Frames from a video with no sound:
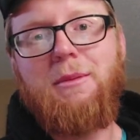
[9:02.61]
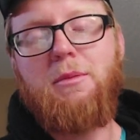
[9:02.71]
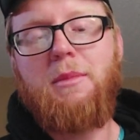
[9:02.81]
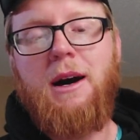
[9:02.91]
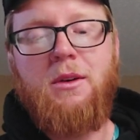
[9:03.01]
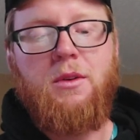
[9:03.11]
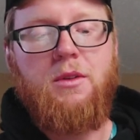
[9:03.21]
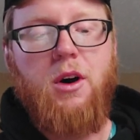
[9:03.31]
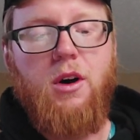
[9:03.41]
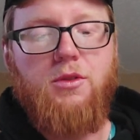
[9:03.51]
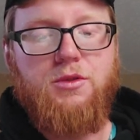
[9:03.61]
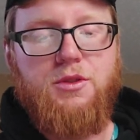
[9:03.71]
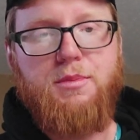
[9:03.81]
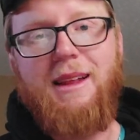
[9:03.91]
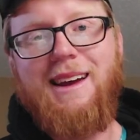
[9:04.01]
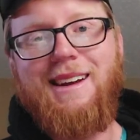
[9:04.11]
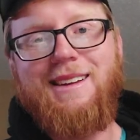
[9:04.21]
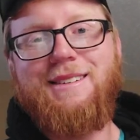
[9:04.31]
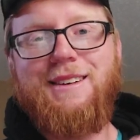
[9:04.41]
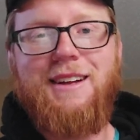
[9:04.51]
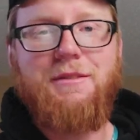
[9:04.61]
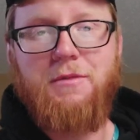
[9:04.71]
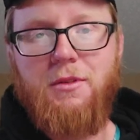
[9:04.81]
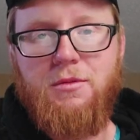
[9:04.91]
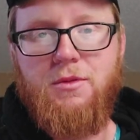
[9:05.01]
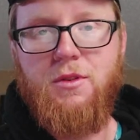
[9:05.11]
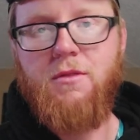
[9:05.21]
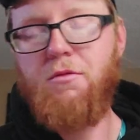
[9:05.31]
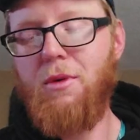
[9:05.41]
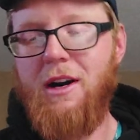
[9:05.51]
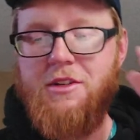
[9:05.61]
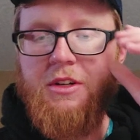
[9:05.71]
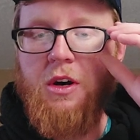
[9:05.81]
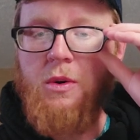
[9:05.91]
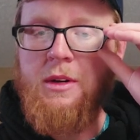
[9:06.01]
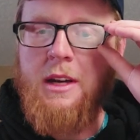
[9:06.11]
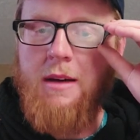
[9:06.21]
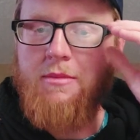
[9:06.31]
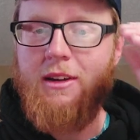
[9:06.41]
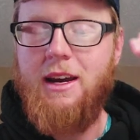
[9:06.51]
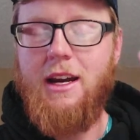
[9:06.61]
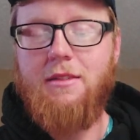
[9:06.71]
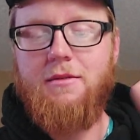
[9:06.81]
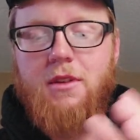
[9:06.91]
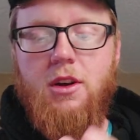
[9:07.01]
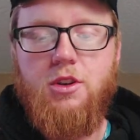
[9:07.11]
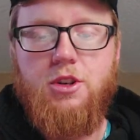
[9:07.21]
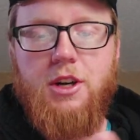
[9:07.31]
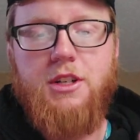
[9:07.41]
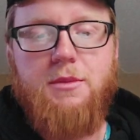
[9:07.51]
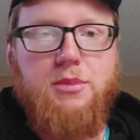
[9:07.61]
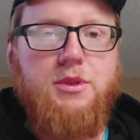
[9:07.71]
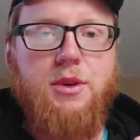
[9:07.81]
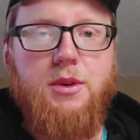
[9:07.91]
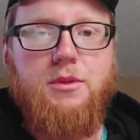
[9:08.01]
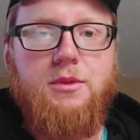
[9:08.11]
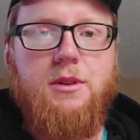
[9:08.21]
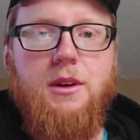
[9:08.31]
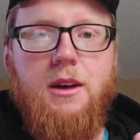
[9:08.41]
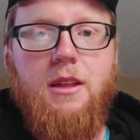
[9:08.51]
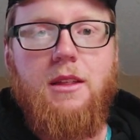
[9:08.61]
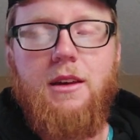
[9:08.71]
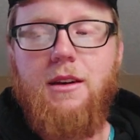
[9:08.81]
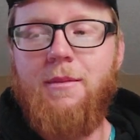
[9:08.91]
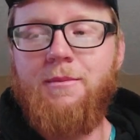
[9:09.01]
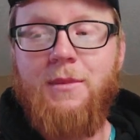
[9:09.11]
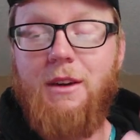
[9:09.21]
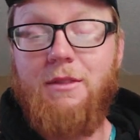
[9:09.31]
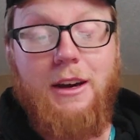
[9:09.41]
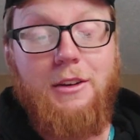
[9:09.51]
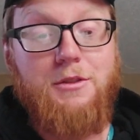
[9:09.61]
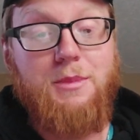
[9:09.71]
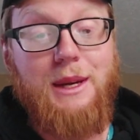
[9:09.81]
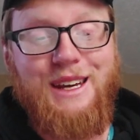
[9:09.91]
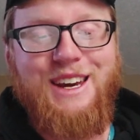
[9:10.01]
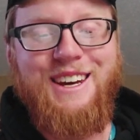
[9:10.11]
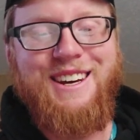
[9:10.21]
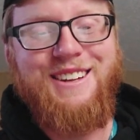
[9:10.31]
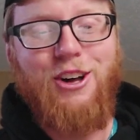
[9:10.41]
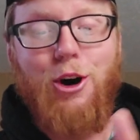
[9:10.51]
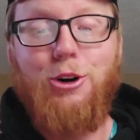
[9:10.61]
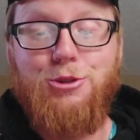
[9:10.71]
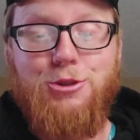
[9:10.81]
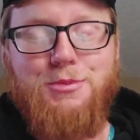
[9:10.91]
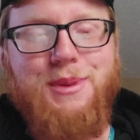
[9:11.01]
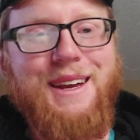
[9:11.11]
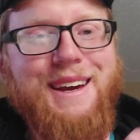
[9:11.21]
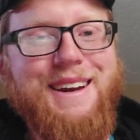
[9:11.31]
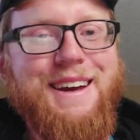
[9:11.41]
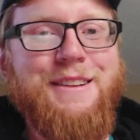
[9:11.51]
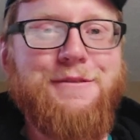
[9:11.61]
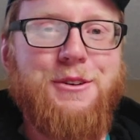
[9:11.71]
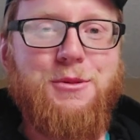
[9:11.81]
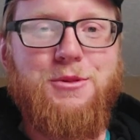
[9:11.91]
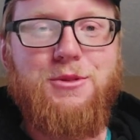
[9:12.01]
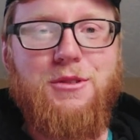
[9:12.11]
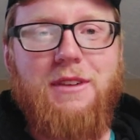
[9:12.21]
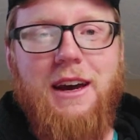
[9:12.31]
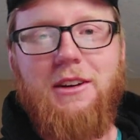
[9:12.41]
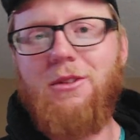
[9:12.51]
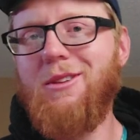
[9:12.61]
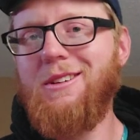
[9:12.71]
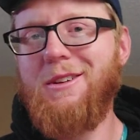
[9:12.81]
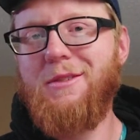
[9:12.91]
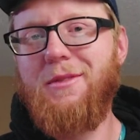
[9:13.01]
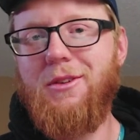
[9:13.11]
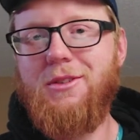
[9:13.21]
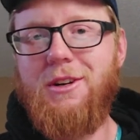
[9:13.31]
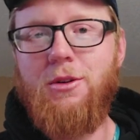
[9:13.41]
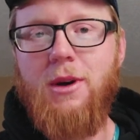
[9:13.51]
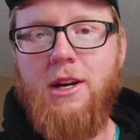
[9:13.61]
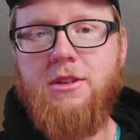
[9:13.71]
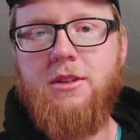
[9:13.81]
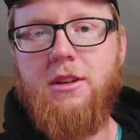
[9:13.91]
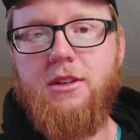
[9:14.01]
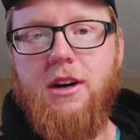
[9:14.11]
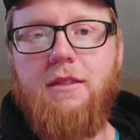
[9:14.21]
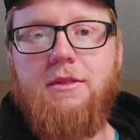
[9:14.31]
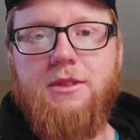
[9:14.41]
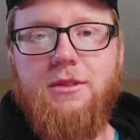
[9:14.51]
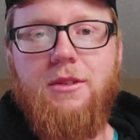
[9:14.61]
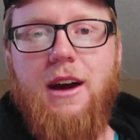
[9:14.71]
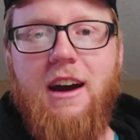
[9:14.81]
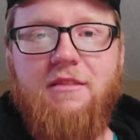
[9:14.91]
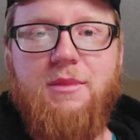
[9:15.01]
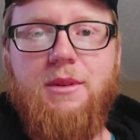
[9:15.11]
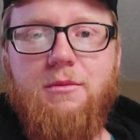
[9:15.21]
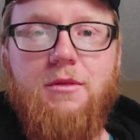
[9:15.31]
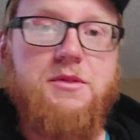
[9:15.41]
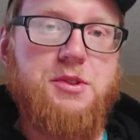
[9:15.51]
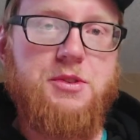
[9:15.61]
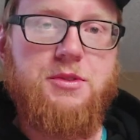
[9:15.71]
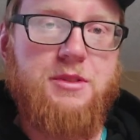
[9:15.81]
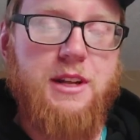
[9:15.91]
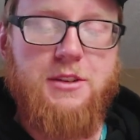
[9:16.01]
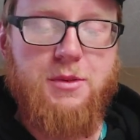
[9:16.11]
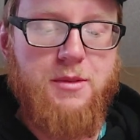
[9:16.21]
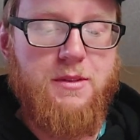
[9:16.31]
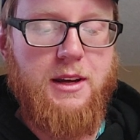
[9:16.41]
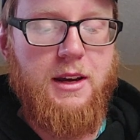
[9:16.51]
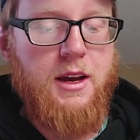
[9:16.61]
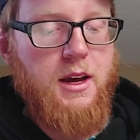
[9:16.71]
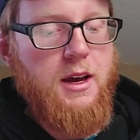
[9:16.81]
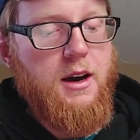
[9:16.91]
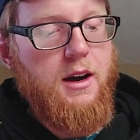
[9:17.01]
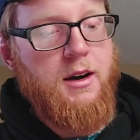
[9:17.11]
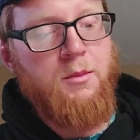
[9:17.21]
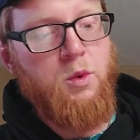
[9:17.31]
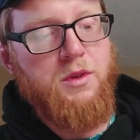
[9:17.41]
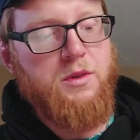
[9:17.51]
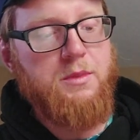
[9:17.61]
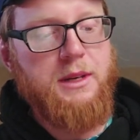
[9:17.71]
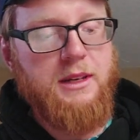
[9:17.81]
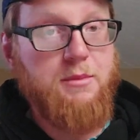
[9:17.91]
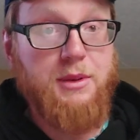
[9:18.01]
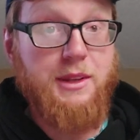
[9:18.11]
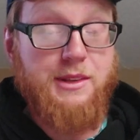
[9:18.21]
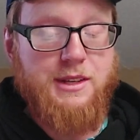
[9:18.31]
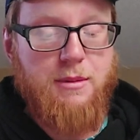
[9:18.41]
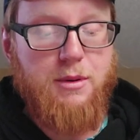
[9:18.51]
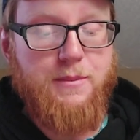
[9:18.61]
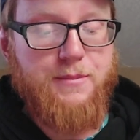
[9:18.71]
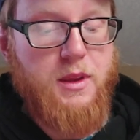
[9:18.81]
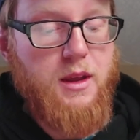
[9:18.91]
Keep in mind the Aldrich Plan is not the Federal Reserve. We'll actually go in depth and kind of juxtapose the um if I could speak the Aldrich Plan and the Federal Reserve Act, or at least its first iteration, because obviously there have been revisions and that sort of thing, um, which will be completely separate.